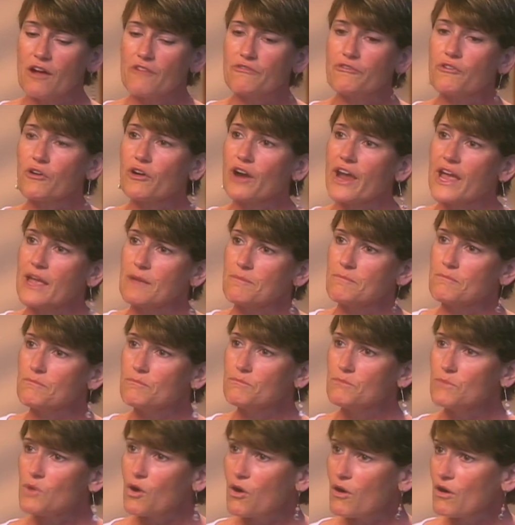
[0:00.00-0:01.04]
for a
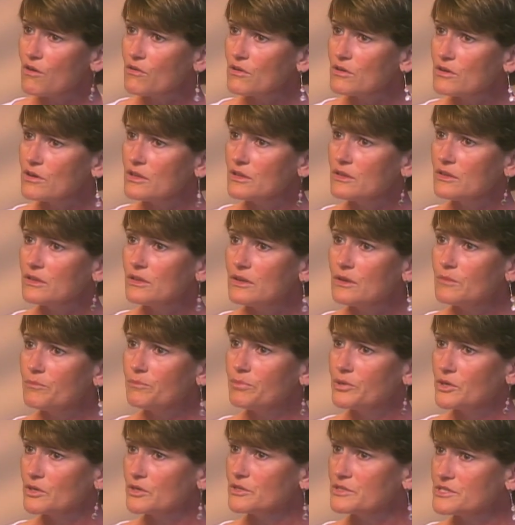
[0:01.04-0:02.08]
moral
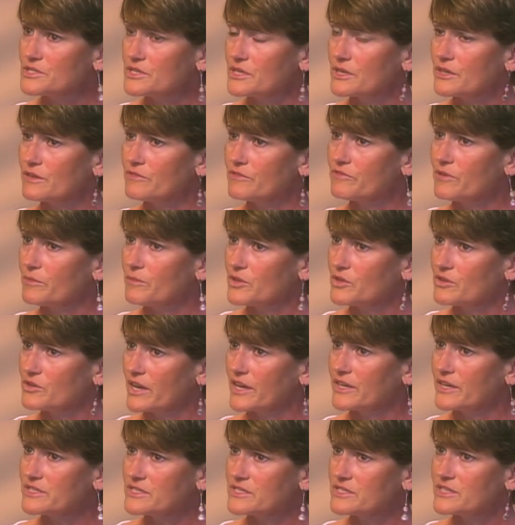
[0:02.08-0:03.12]
person from the
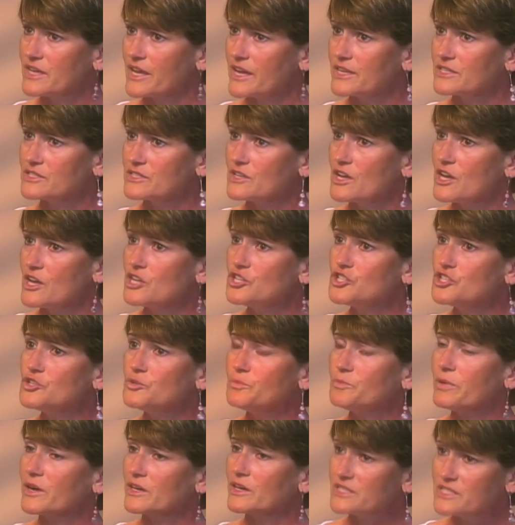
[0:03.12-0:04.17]
United States to
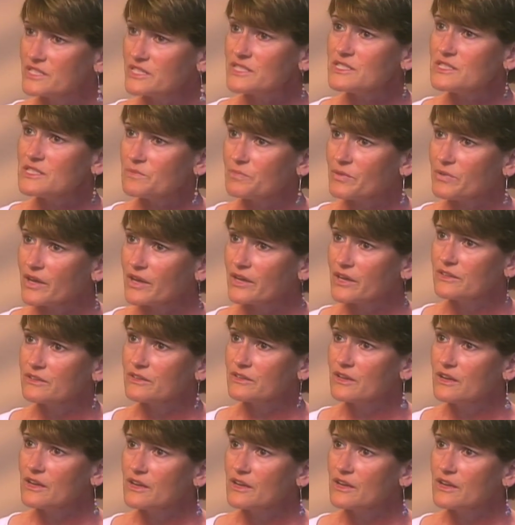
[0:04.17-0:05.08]
participate